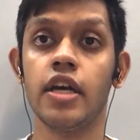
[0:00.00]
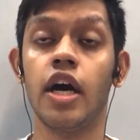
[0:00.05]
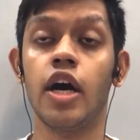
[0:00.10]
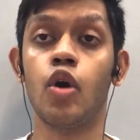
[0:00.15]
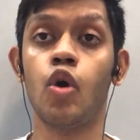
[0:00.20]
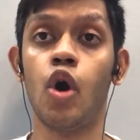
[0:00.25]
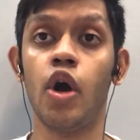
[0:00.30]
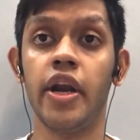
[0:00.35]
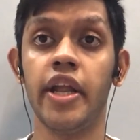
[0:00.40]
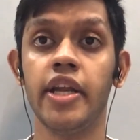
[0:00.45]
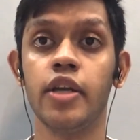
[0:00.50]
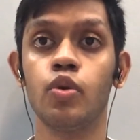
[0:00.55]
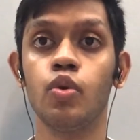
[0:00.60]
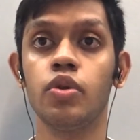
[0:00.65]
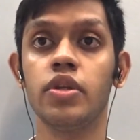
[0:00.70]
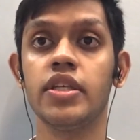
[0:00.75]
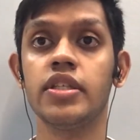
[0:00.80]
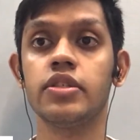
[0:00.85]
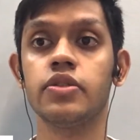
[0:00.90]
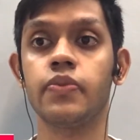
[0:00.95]
according to
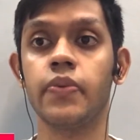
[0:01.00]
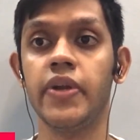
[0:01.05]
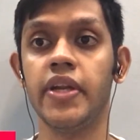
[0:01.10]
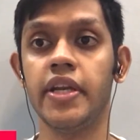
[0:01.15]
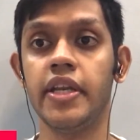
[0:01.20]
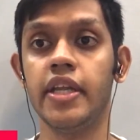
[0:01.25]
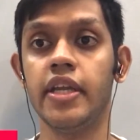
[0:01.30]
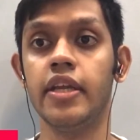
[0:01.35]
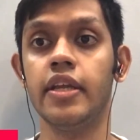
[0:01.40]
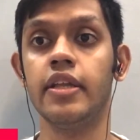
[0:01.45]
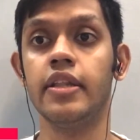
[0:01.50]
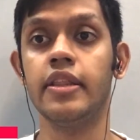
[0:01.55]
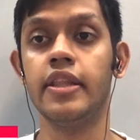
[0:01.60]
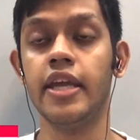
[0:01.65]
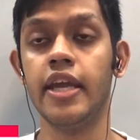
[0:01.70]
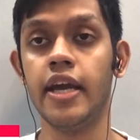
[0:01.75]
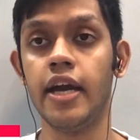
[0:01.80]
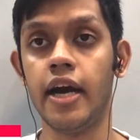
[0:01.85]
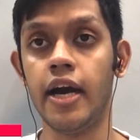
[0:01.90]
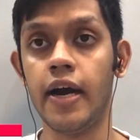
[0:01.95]
this treaty.
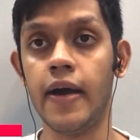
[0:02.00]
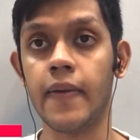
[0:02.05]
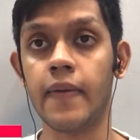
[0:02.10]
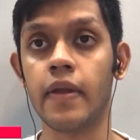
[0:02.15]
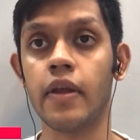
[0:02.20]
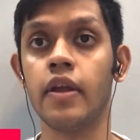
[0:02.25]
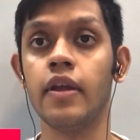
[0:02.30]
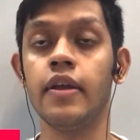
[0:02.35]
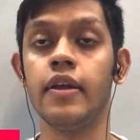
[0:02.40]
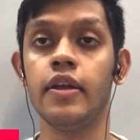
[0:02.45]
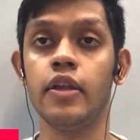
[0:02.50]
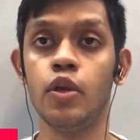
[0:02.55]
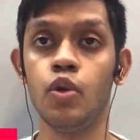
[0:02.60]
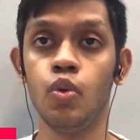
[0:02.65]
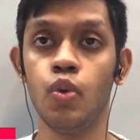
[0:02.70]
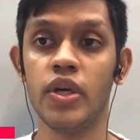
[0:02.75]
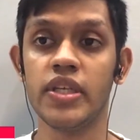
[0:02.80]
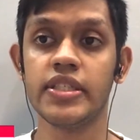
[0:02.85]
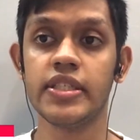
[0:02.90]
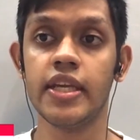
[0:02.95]
They are
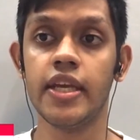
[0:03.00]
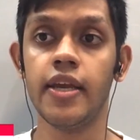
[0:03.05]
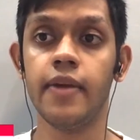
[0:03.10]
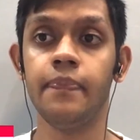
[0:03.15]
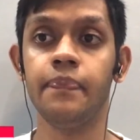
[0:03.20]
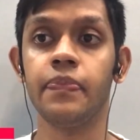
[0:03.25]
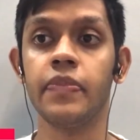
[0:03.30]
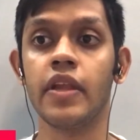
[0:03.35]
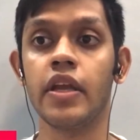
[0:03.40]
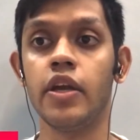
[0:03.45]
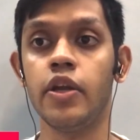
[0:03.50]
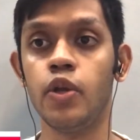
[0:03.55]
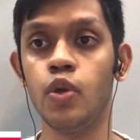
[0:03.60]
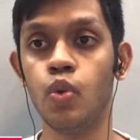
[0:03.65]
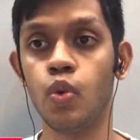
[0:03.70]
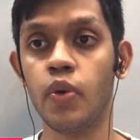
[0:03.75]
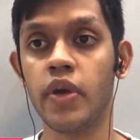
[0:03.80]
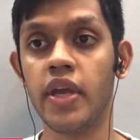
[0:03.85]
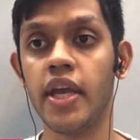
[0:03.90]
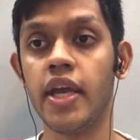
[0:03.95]
USA,
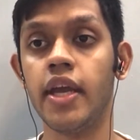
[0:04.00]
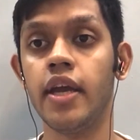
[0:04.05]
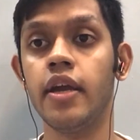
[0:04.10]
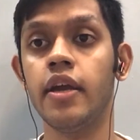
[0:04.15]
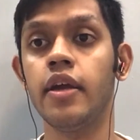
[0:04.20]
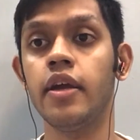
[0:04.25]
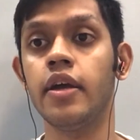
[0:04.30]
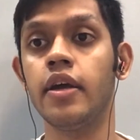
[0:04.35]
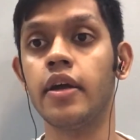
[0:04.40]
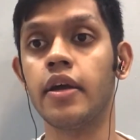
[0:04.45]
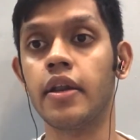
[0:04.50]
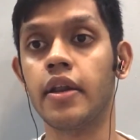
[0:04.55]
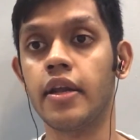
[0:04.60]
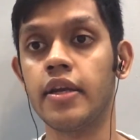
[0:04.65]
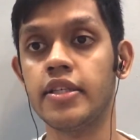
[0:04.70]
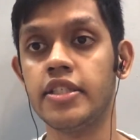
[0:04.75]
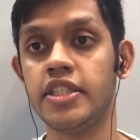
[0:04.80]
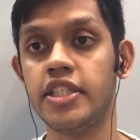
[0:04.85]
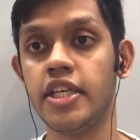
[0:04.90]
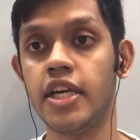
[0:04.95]
UK,
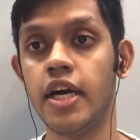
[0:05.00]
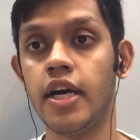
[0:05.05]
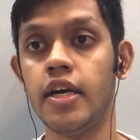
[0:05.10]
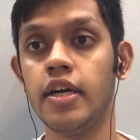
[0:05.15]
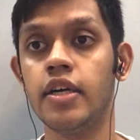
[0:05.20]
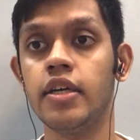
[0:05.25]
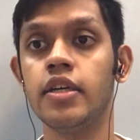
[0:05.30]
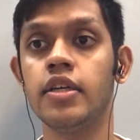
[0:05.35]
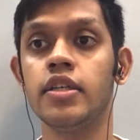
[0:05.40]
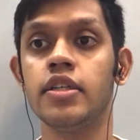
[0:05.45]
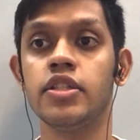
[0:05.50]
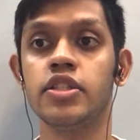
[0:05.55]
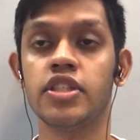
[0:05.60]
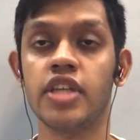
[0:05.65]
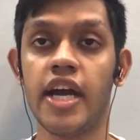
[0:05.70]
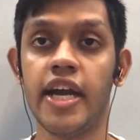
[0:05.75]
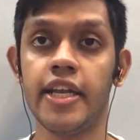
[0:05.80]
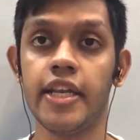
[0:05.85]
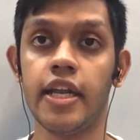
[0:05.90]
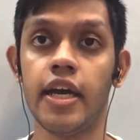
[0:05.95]
Russia,
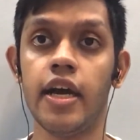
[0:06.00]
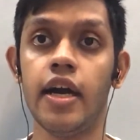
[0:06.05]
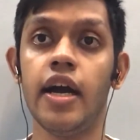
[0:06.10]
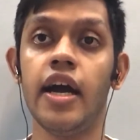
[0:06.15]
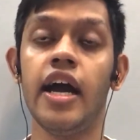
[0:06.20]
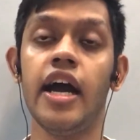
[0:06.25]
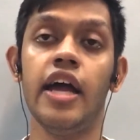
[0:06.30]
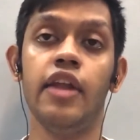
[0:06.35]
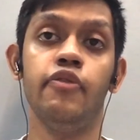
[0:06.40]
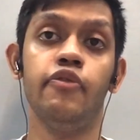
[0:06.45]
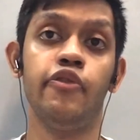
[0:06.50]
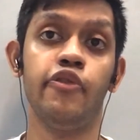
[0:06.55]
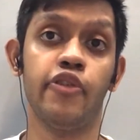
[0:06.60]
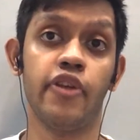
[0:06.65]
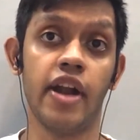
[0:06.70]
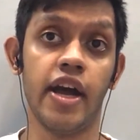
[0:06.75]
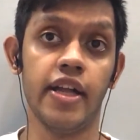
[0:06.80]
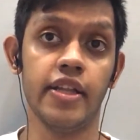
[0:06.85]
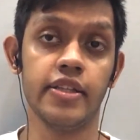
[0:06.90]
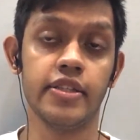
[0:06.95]
China and
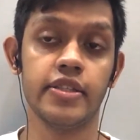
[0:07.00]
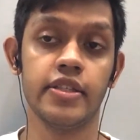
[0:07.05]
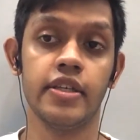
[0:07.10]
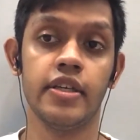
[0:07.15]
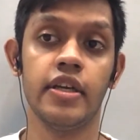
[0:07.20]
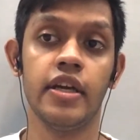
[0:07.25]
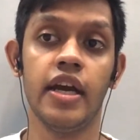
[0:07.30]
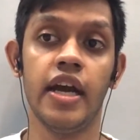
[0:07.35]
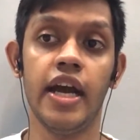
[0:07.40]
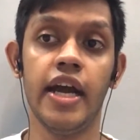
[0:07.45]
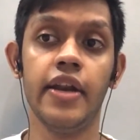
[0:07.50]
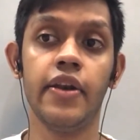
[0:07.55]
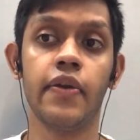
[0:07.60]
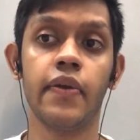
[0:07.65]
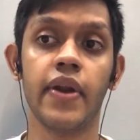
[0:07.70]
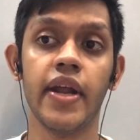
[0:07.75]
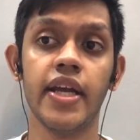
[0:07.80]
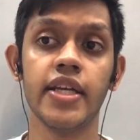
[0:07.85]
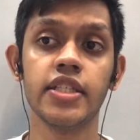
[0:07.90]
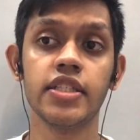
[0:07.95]
France,
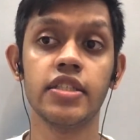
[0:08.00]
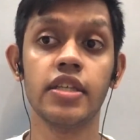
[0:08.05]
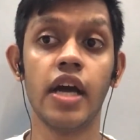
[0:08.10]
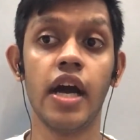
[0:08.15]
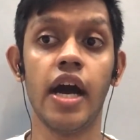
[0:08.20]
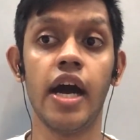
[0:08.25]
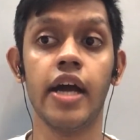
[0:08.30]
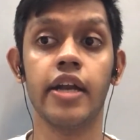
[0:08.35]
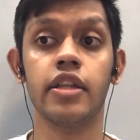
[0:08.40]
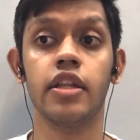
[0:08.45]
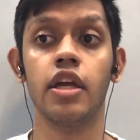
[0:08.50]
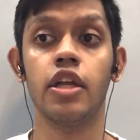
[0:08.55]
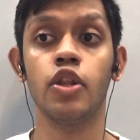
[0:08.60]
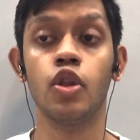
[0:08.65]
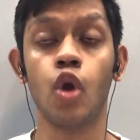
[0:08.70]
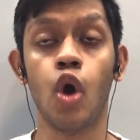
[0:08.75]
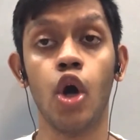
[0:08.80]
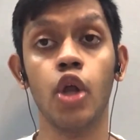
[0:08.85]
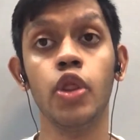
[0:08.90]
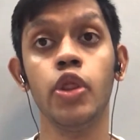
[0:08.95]
and rest are the
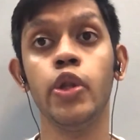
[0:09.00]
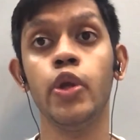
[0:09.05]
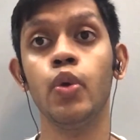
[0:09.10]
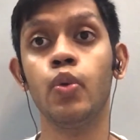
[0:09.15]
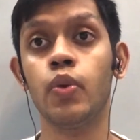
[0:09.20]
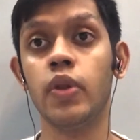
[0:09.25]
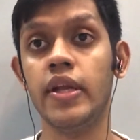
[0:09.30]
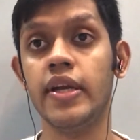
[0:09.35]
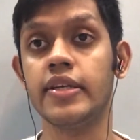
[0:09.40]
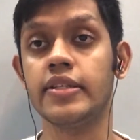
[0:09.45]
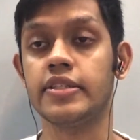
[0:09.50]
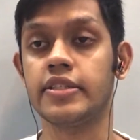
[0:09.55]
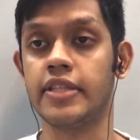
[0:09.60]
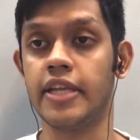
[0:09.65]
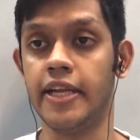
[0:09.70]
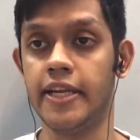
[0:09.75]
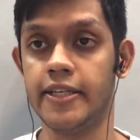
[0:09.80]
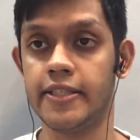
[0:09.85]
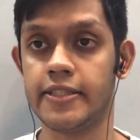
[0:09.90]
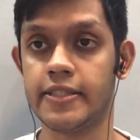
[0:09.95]
non-nuclear
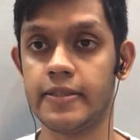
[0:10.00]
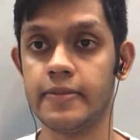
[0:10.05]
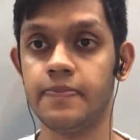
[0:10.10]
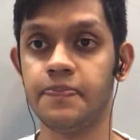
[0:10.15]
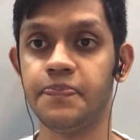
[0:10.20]
states.